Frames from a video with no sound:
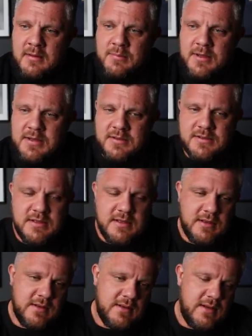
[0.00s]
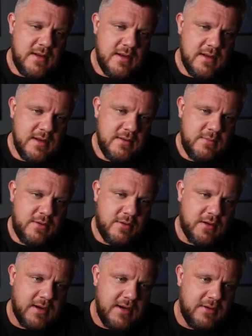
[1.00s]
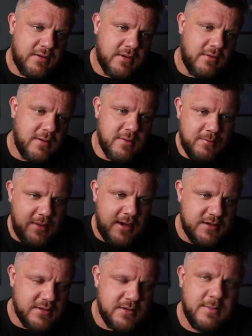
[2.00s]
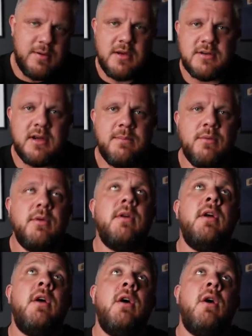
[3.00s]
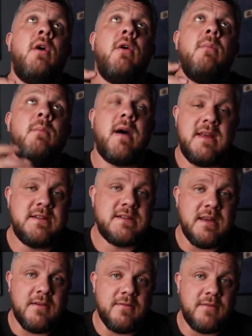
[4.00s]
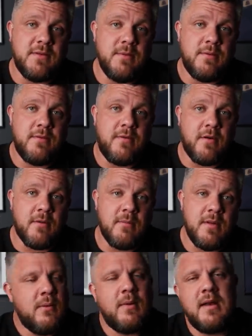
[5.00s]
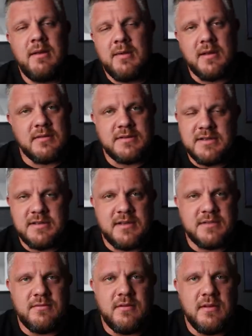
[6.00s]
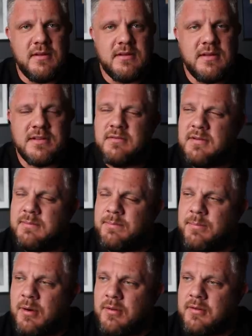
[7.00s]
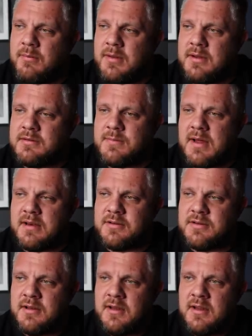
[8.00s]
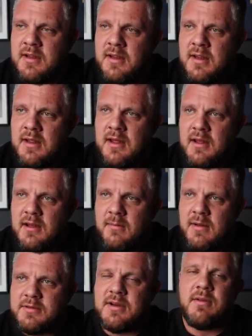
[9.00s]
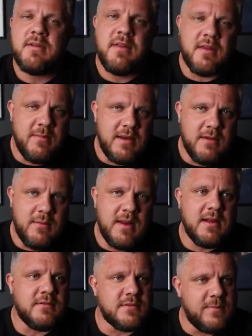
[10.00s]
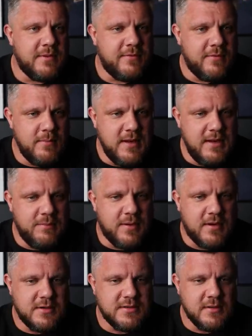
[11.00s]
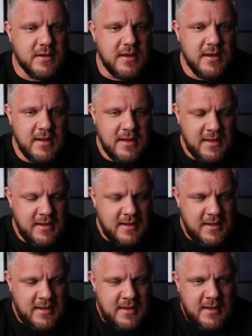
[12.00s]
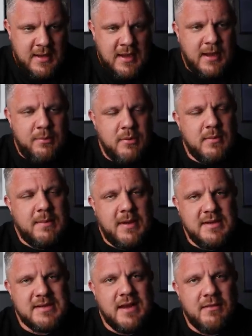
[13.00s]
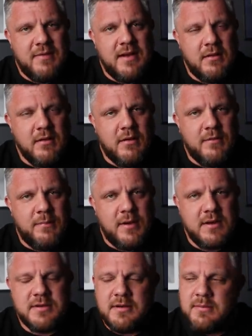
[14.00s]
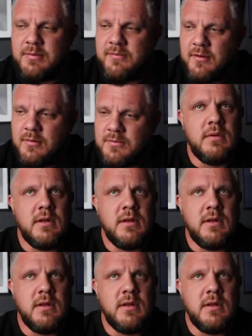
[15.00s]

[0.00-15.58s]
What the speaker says: because I talk a lot about pressure and the pressure I put on myself to perform. What anyone else says, it doesn't really bother me as much. I try not to think about anyone else, but for me personally, I put myself under a lot of pressure to perform.